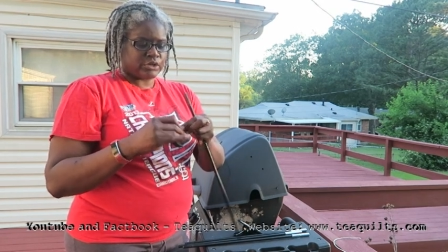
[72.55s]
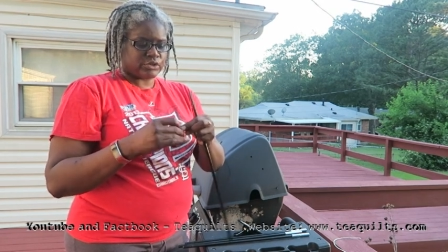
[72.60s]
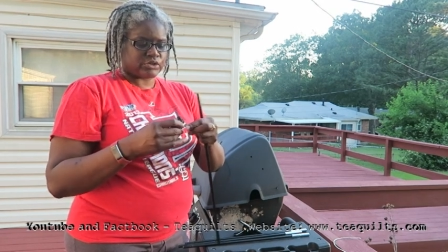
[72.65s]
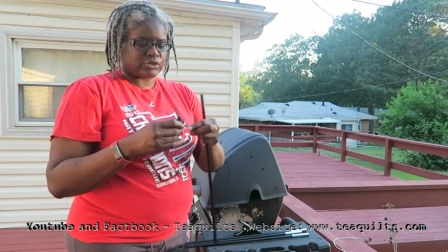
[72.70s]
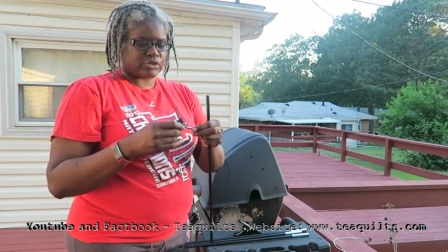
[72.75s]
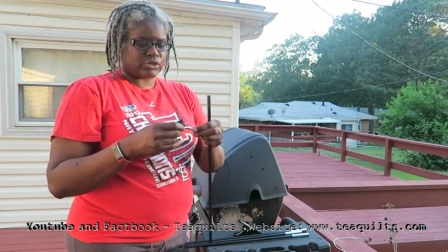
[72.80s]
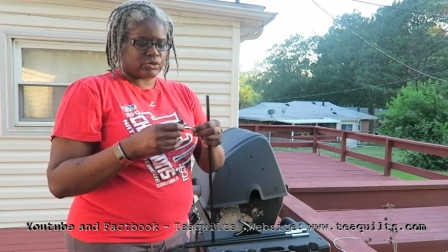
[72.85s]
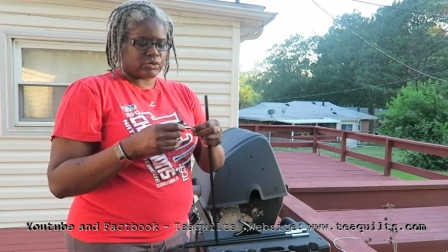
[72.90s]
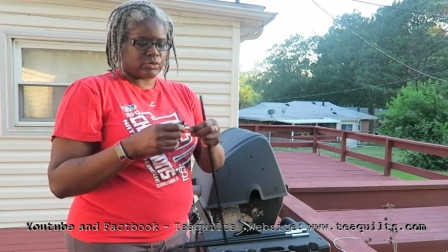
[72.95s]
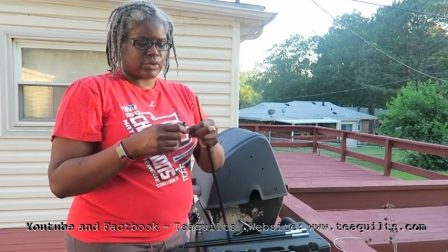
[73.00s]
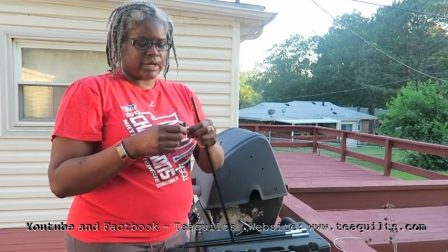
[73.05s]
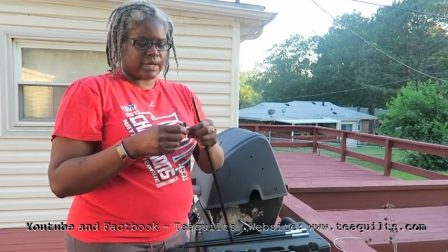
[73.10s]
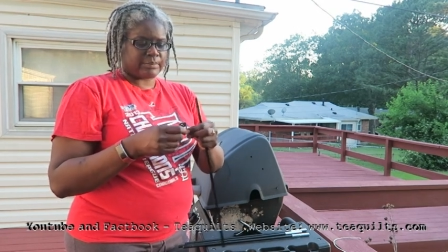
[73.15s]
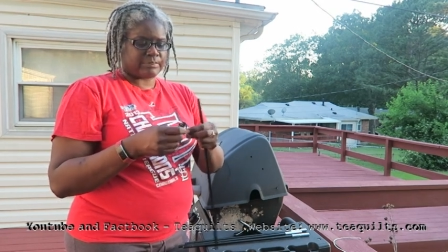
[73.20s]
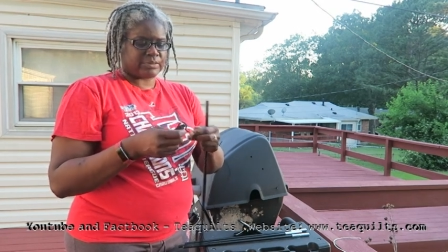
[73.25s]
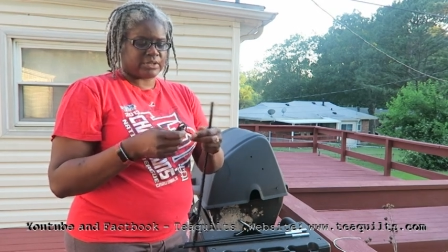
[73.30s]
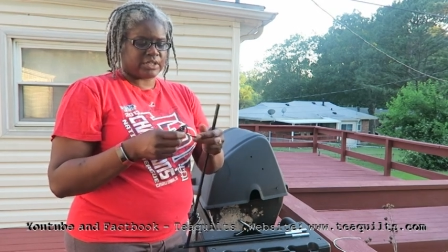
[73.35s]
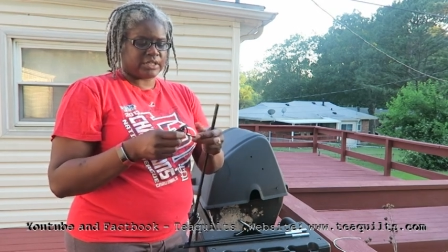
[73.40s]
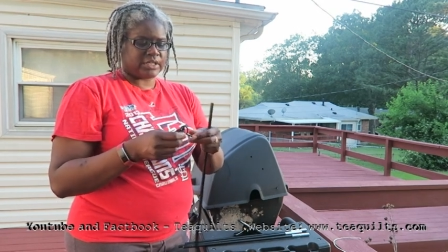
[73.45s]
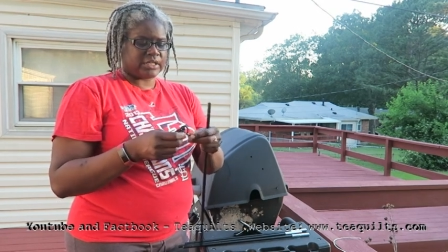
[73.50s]
So
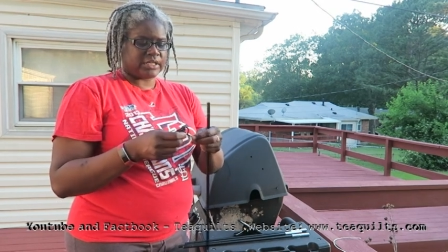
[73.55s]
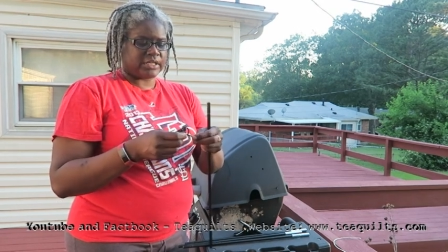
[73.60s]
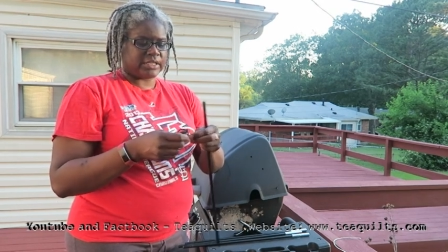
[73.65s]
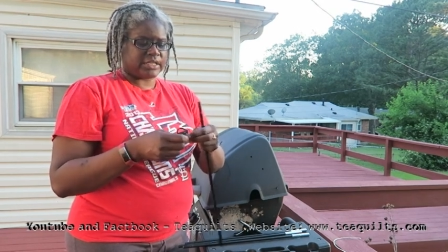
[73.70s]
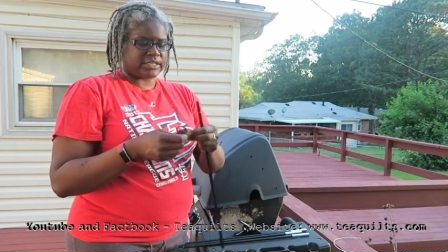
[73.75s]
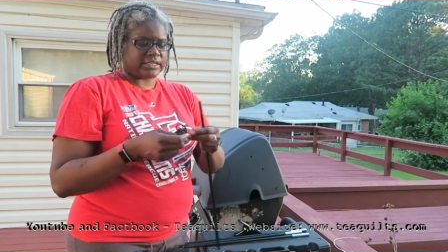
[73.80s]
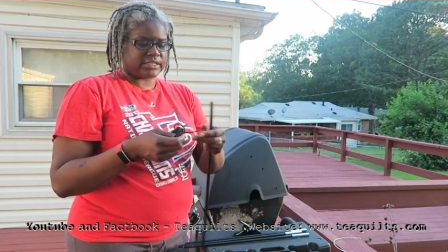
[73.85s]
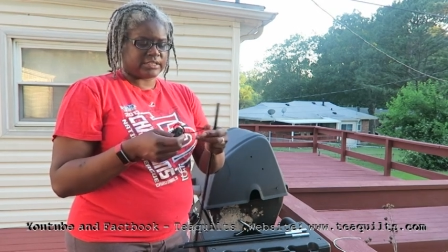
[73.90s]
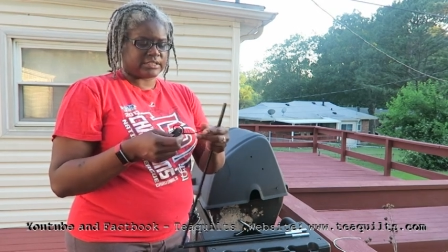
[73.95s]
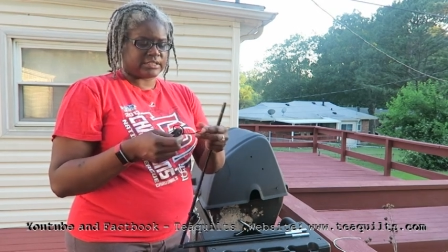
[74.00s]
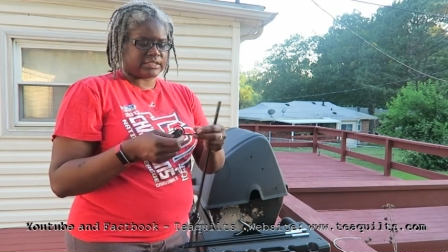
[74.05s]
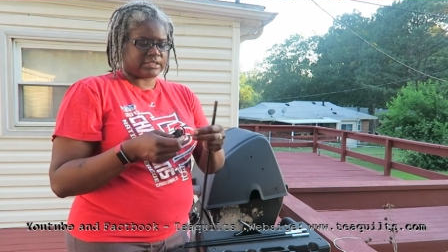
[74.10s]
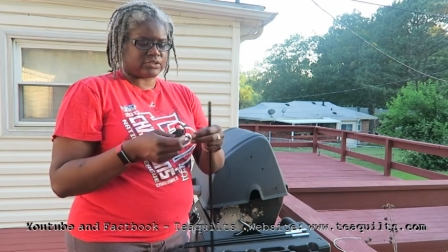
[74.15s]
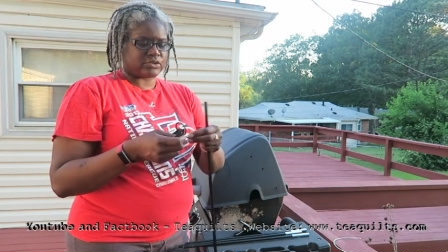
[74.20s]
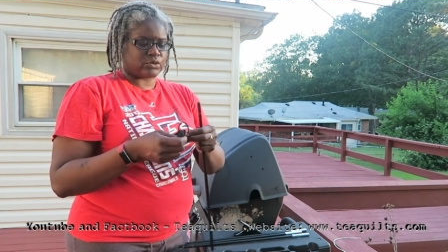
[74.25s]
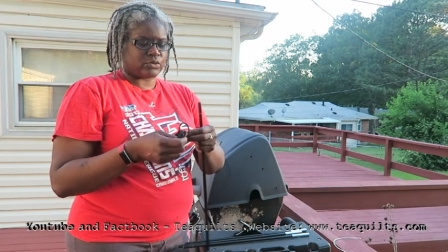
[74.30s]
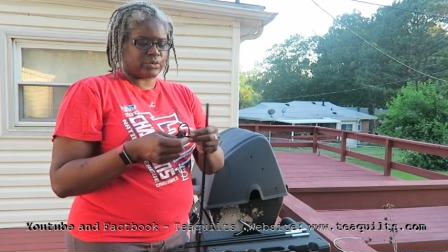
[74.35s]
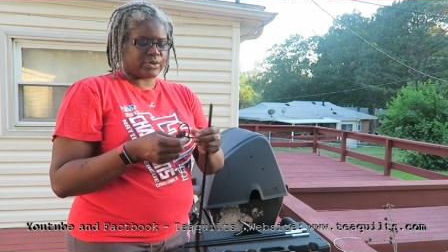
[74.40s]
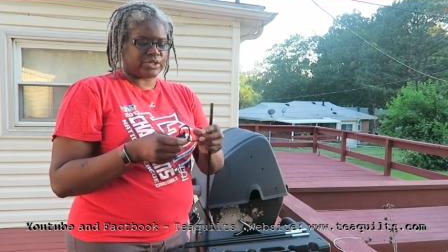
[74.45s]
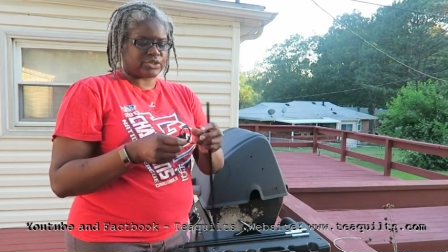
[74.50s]
I'm thinking that this
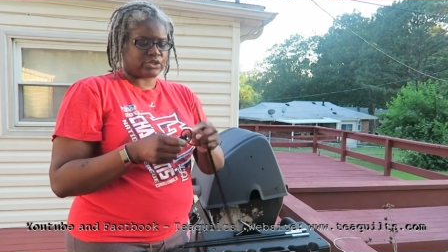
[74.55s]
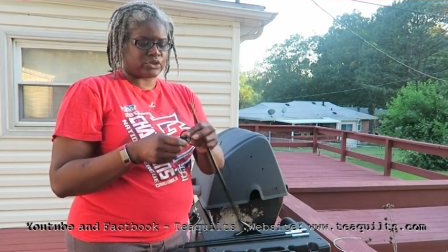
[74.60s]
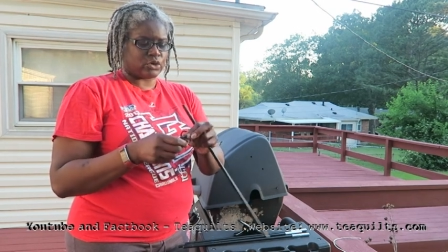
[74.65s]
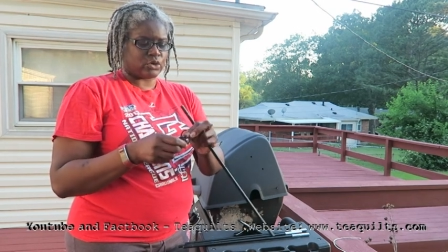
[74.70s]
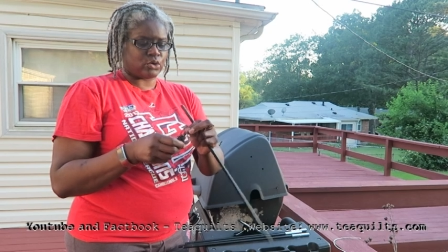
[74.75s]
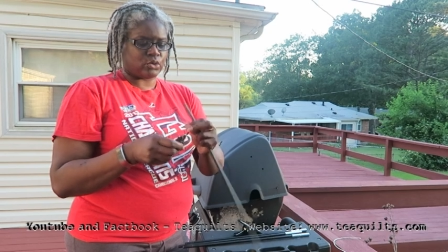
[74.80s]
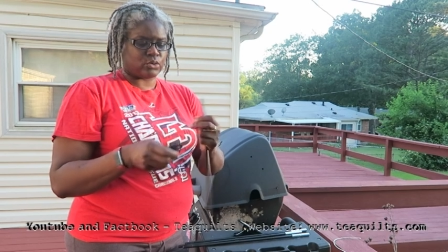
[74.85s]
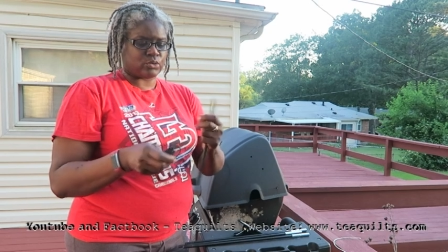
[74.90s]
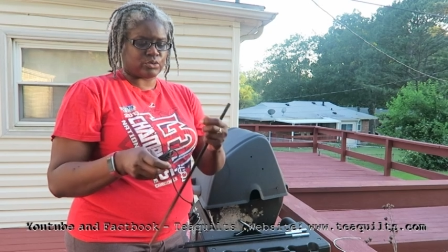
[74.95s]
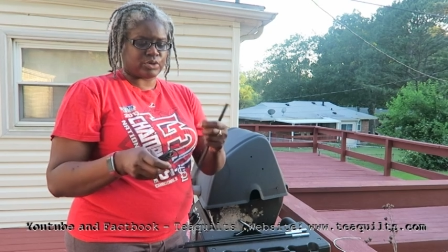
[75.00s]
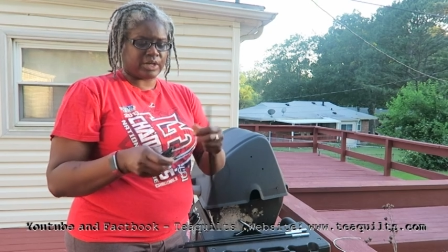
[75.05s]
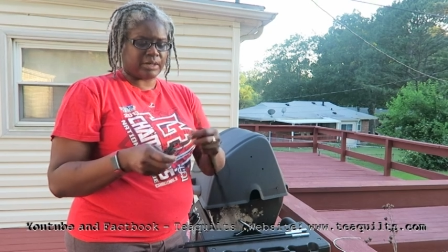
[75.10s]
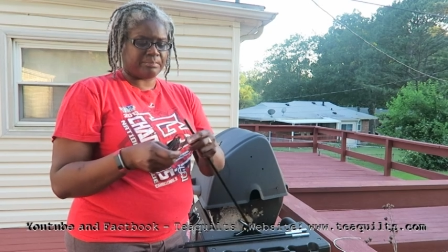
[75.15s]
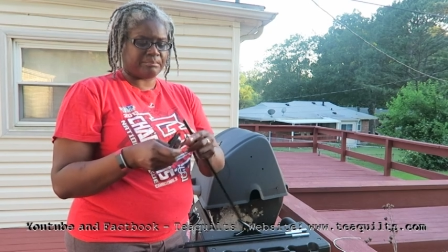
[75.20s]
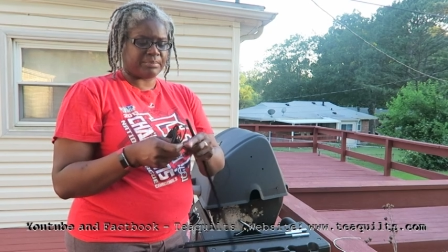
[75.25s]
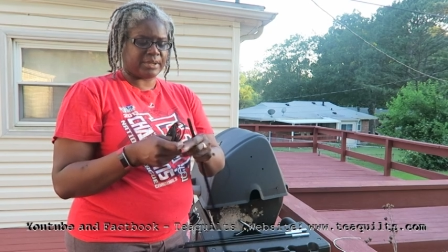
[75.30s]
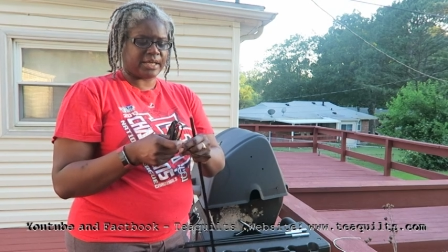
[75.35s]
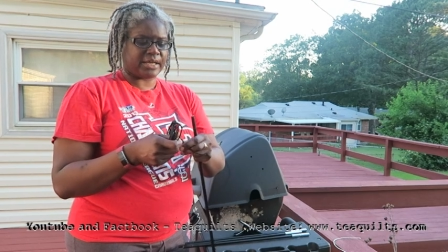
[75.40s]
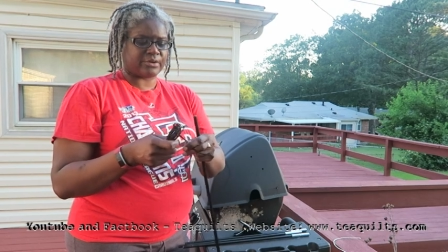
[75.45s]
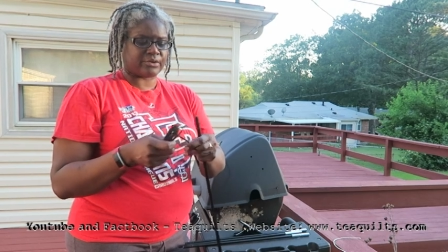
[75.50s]
is going to hold up
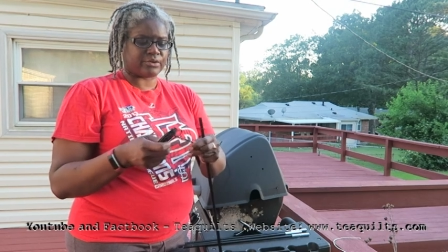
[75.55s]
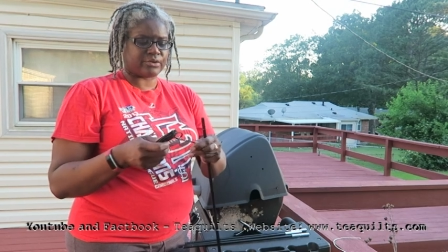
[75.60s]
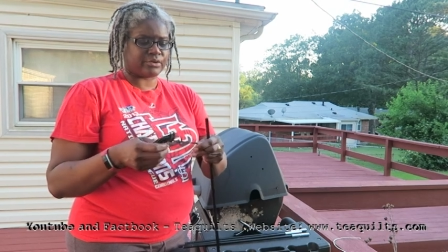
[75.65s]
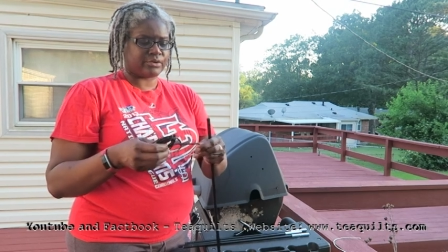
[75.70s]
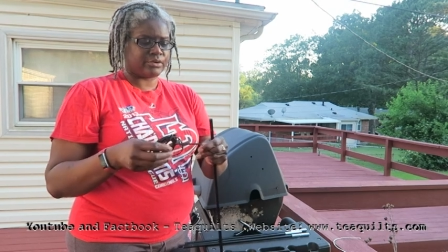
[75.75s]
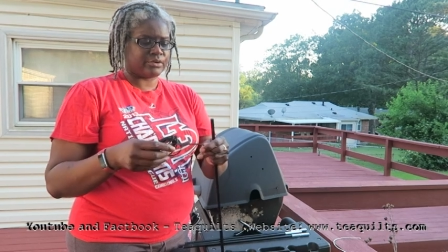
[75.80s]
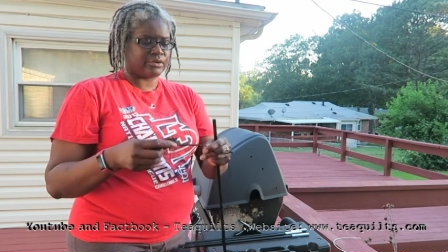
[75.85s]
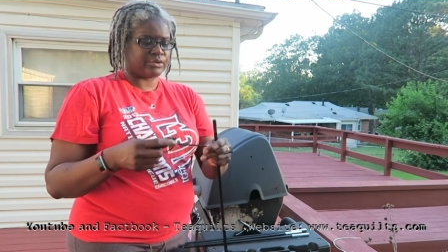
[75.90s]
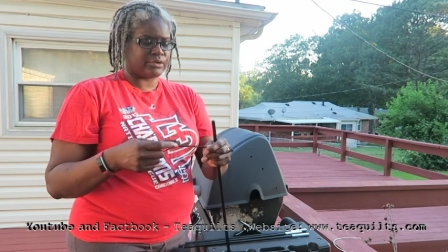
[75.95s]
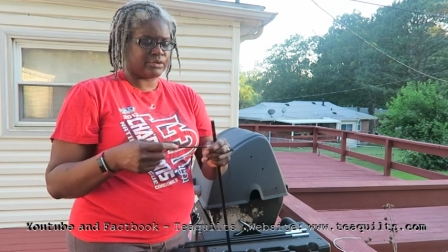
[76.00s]
better.